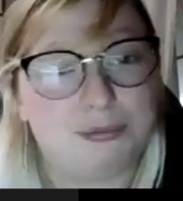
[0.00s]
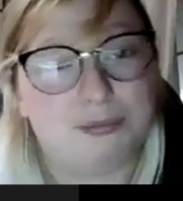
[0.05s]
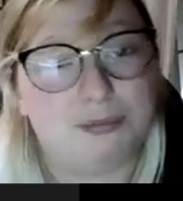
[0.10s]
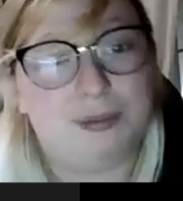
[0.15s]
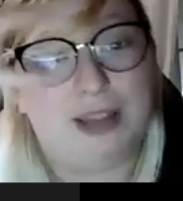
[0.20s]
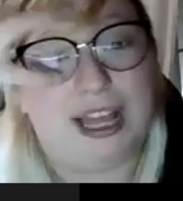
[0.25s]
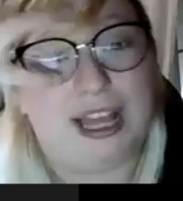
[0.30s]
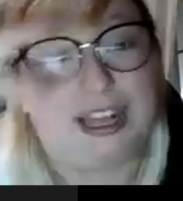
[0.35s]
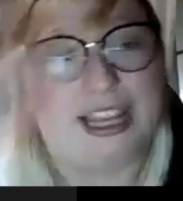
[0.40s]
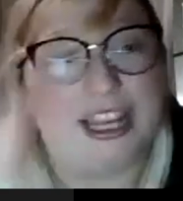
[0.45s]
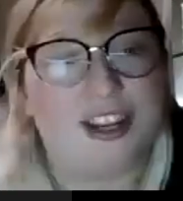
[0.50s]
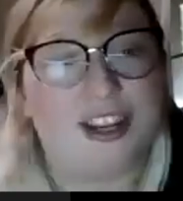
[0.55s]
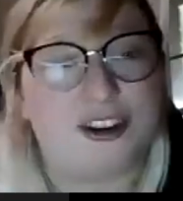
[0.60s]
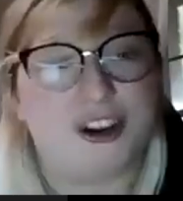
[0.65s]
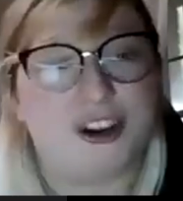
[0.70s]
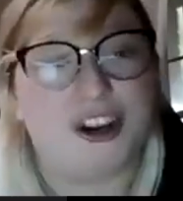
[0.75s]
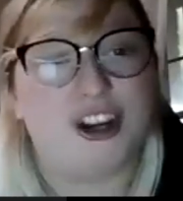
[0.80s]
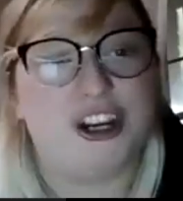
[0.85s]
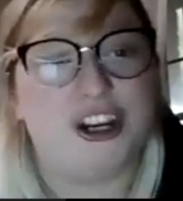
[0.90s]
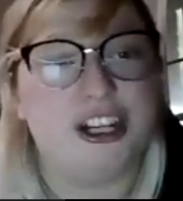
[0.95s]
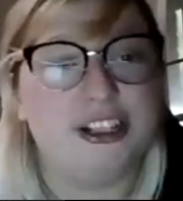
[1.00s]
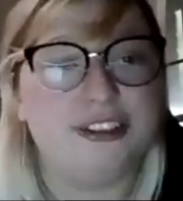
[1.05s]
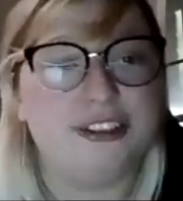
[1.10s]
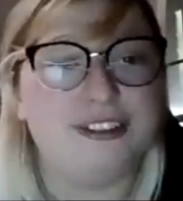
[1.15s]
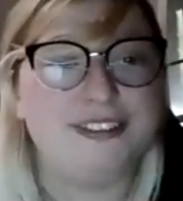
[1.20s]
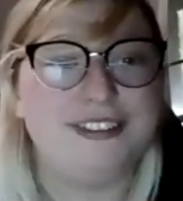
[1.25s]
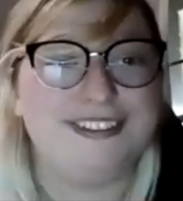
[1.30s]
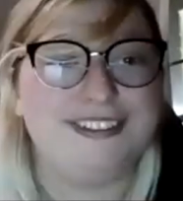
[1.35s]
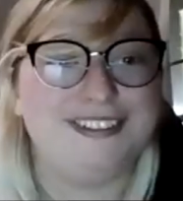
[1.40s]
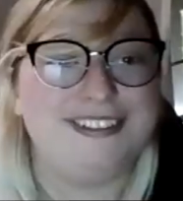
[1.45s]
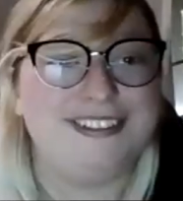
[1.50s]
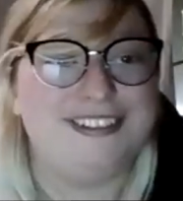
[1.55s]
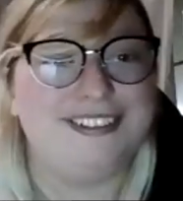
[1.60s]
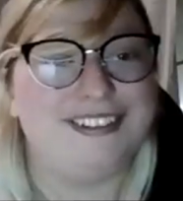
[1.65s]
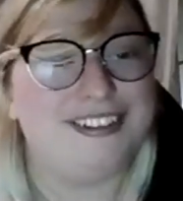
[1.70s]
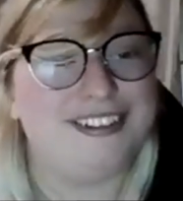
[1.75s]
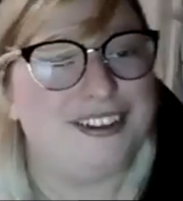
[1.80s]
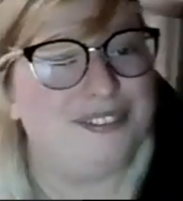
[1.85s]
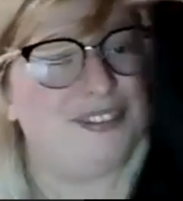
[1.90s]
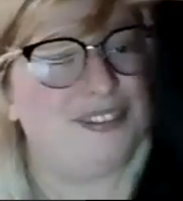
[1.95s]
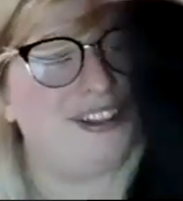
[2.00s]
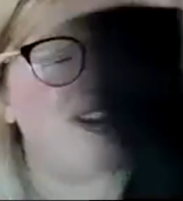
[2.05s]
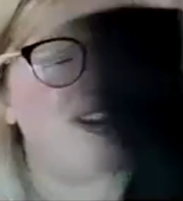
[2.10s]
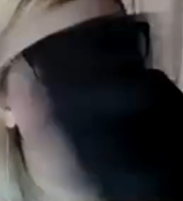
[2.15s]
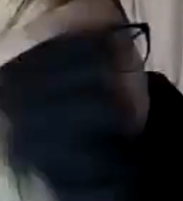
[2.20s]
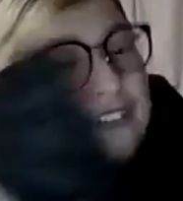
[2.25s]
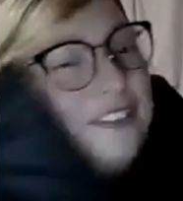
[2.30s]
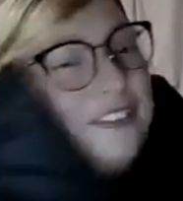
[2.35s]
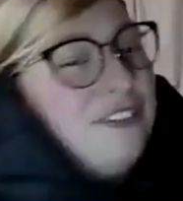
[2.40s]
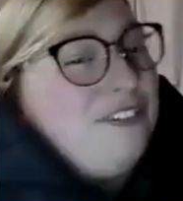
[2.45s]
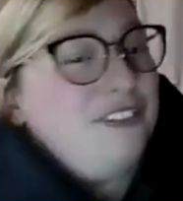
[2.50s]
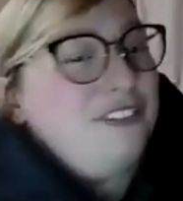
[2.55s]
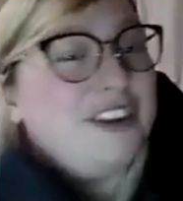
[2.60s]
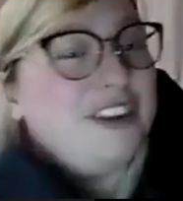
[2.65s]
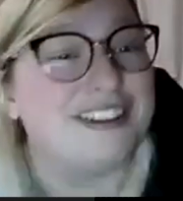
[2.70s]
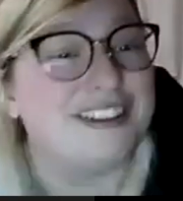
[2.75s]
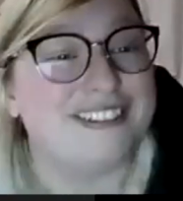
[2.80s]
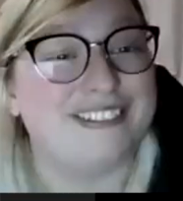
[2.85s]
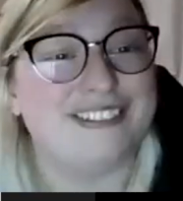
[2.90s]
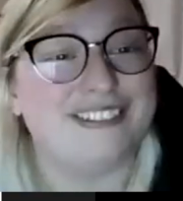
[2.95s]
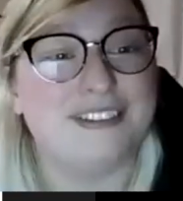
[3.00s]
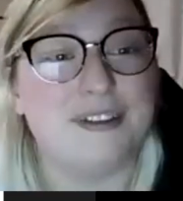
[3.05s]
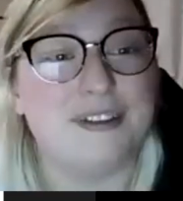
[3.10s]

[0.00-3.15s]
Black ichor coming out of her face.